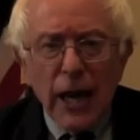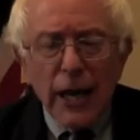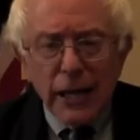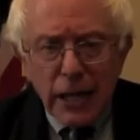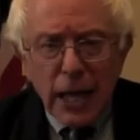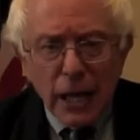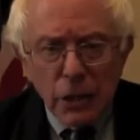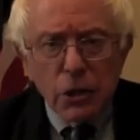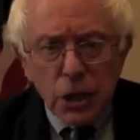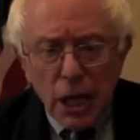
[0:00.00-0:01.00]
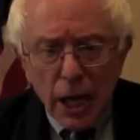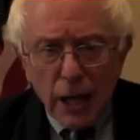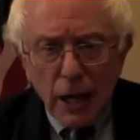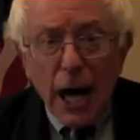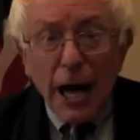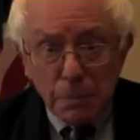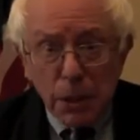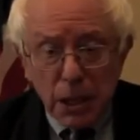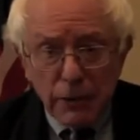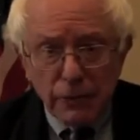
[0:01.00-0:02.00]
and at the end of the day, I
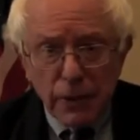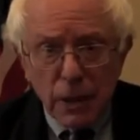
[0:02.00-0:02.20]
believe